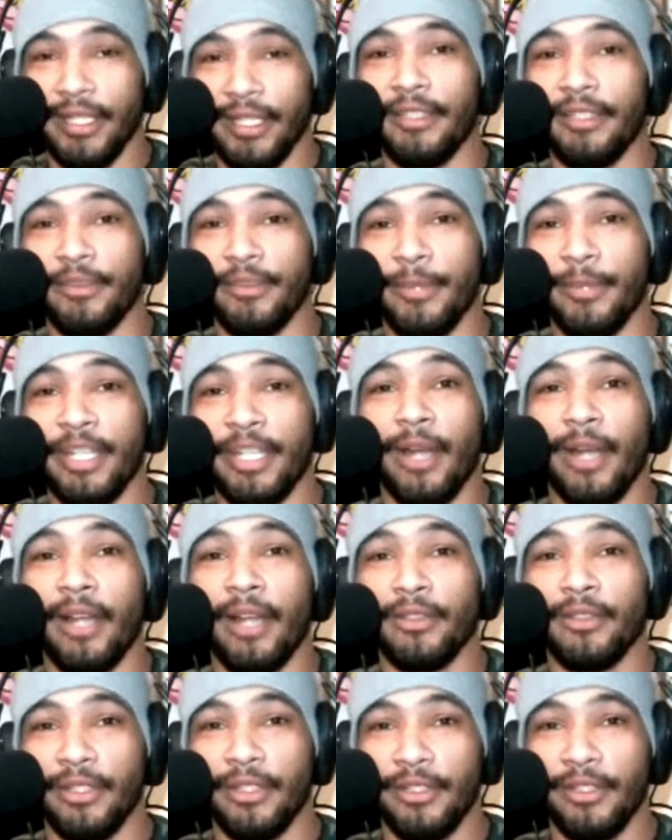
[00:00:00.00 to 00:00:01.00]
getting as many
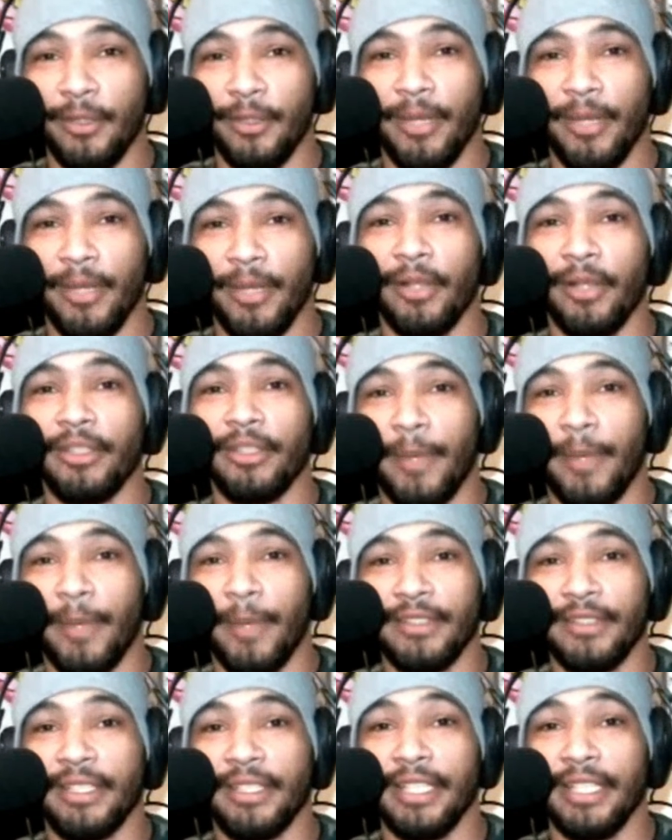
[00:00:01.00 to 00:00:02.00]
rounds under your belt,
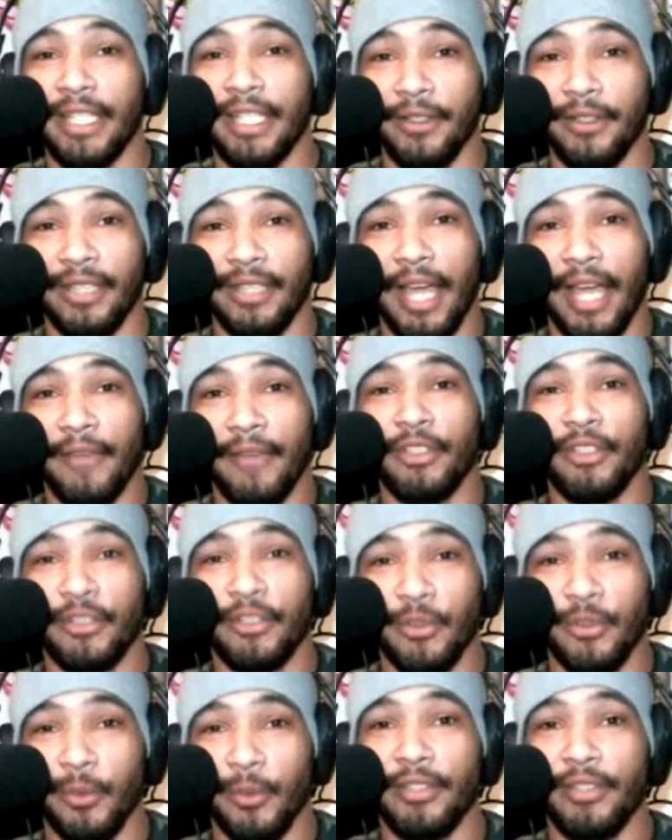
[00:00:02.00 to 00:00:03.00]
especially in the live
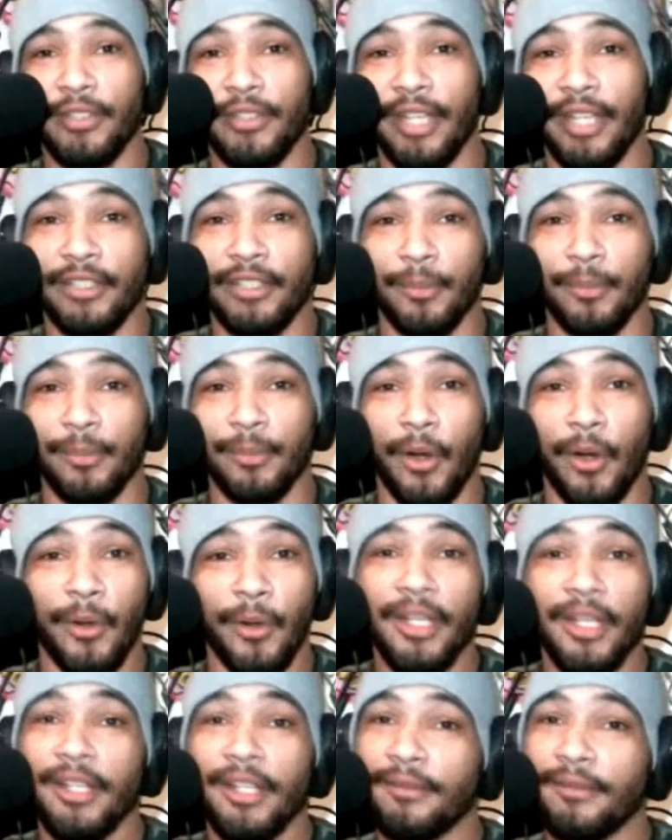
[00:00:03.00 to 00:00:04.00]
situation as a
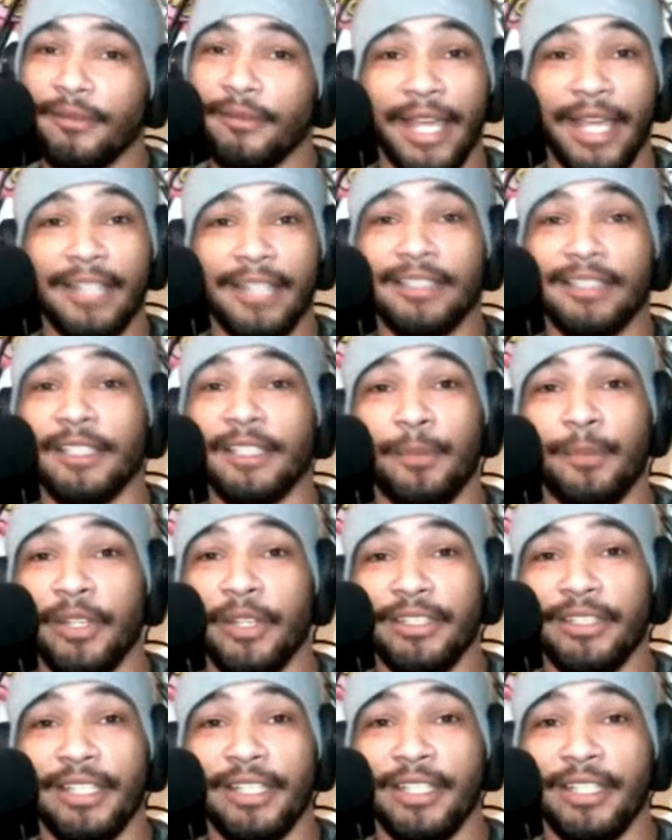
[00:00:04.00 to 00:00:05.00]
pro, that's
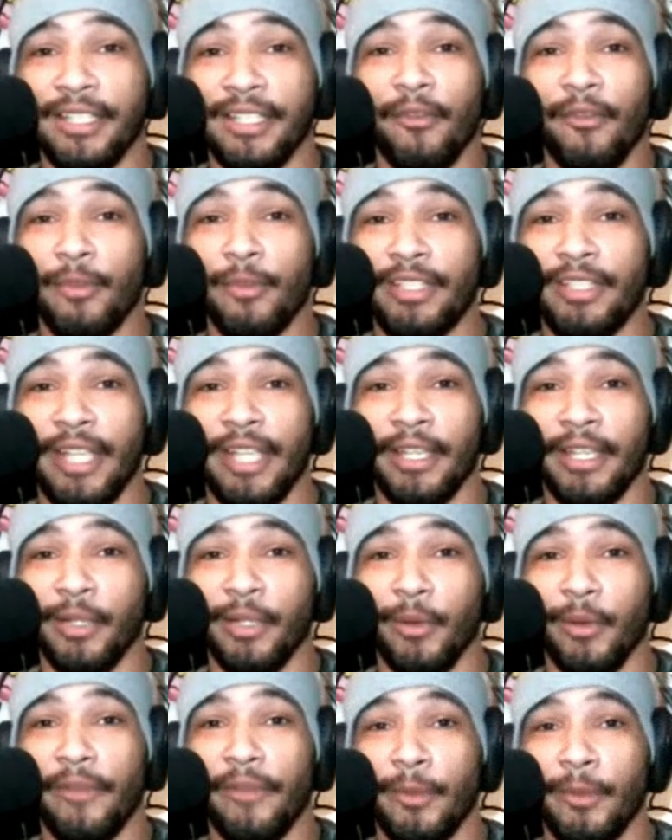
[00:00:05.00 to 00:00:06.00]
experience that can never be
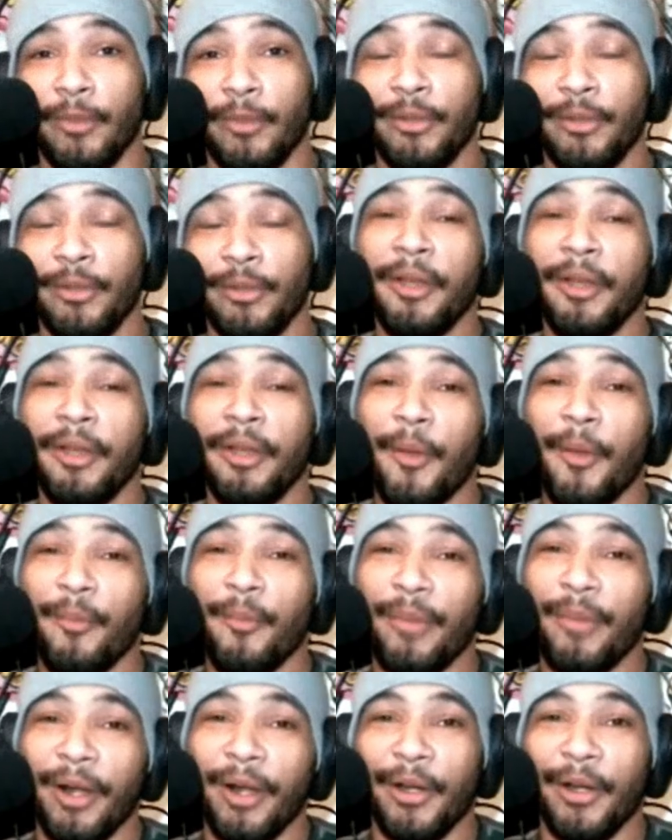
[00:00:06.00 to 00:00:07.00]
taken away from you.
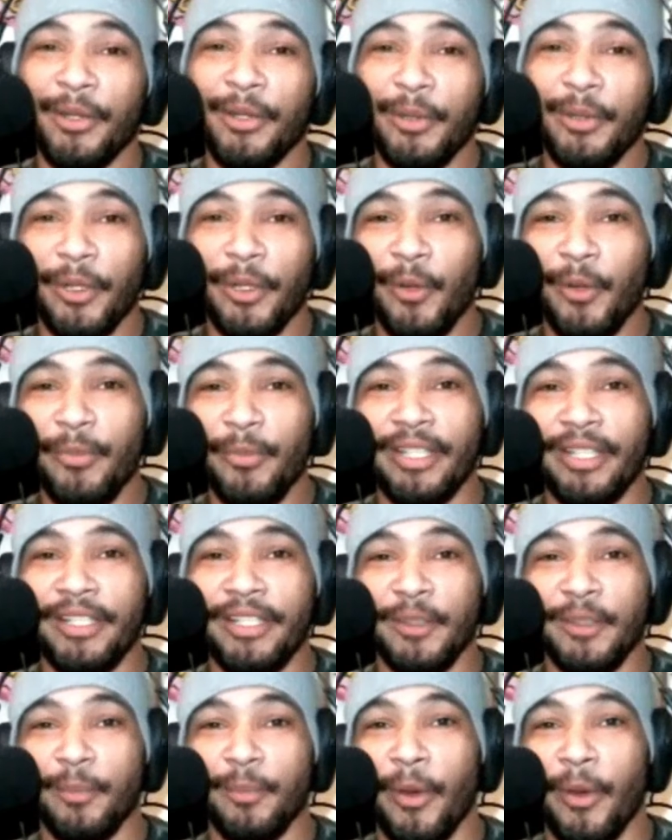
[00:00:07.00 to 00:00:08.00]
But are you a little
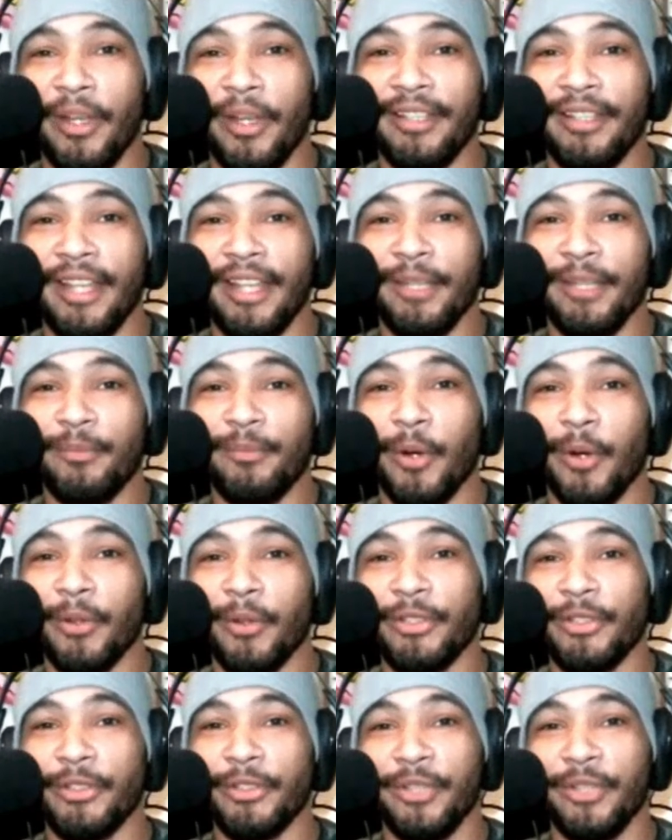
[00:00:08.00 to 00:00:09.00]
bit disappointed that he
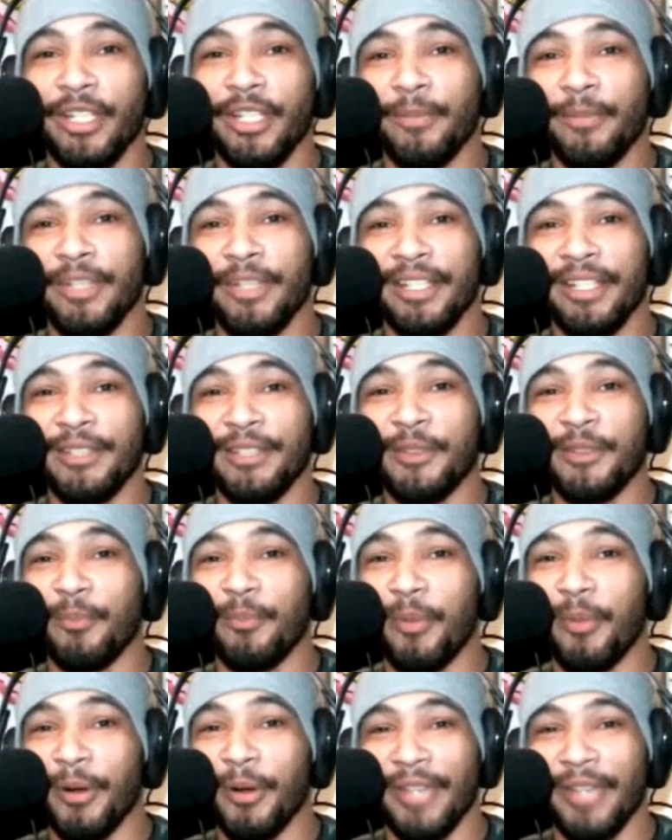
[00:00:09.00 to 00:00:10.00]
broke your streak because
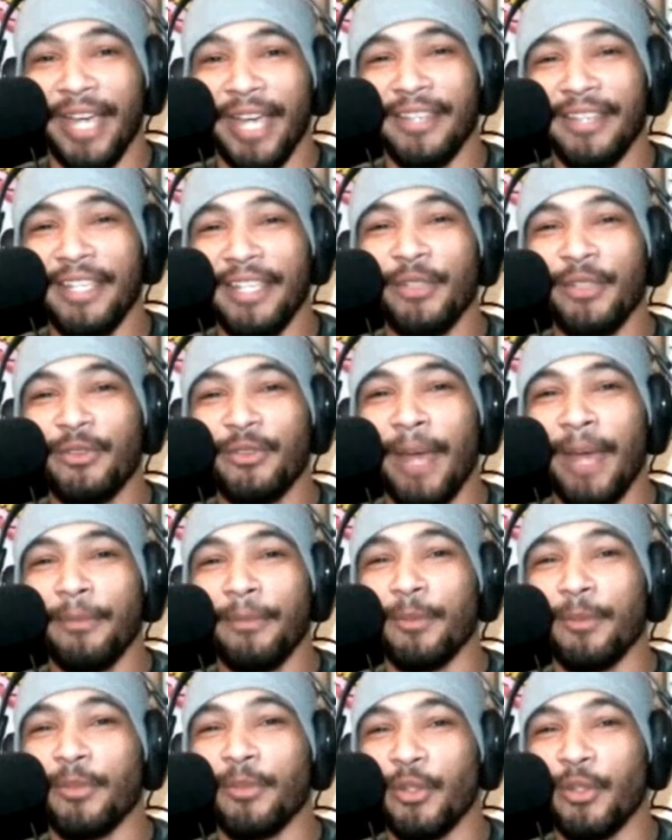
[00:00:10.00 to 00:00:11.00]
I think you
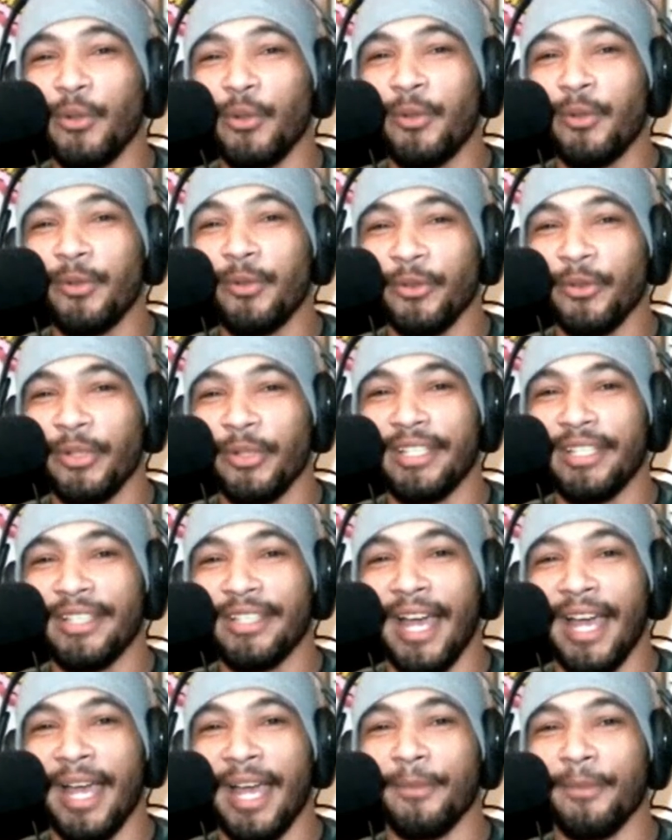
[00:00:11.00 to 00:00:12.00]
dropped him 2 or 3
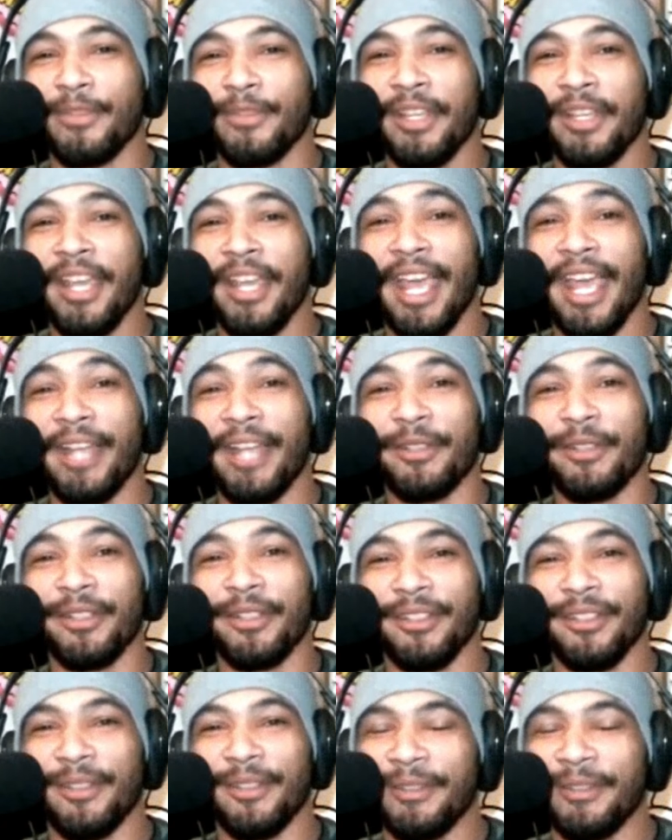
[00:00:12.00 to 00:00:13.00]
times, and
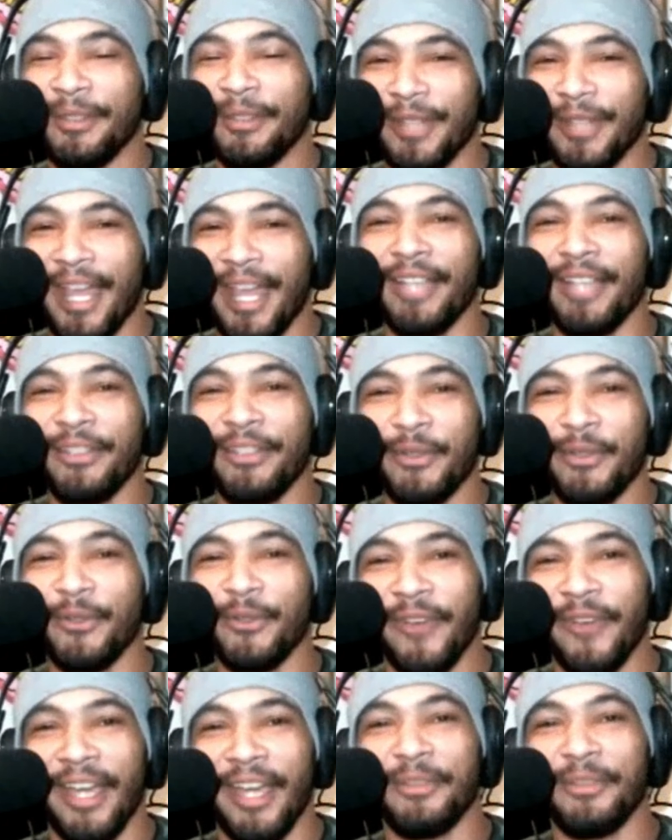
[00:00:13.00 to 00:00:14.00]
your last
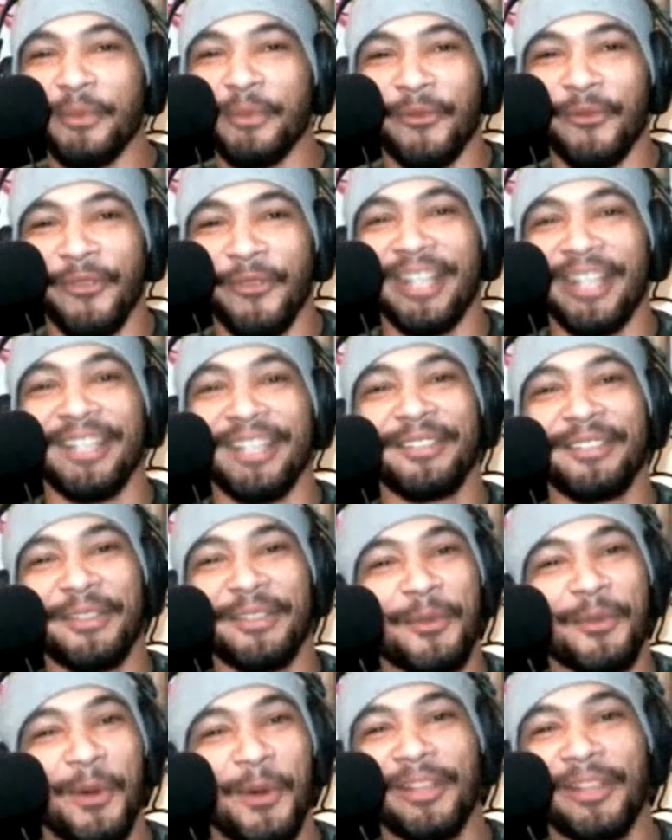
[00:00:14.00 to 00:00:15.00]
2 fights were
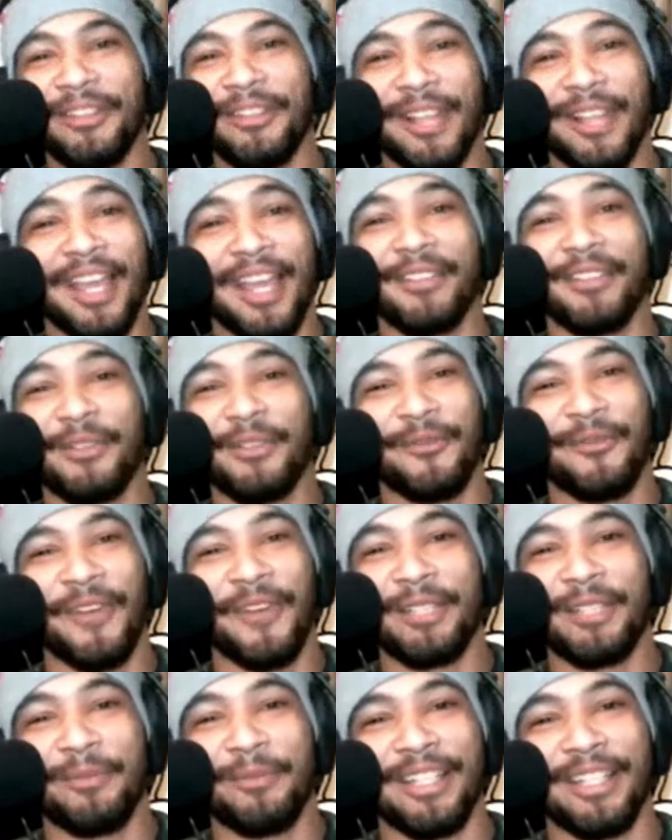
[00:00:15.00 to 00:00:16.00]
finished. You won your last 2
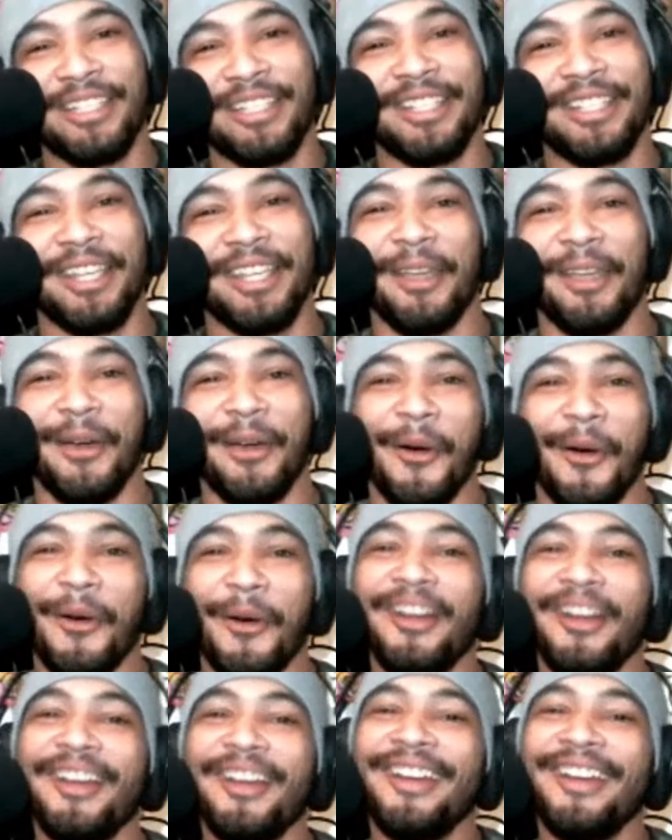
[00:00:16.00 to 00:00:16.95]
fights by TKO.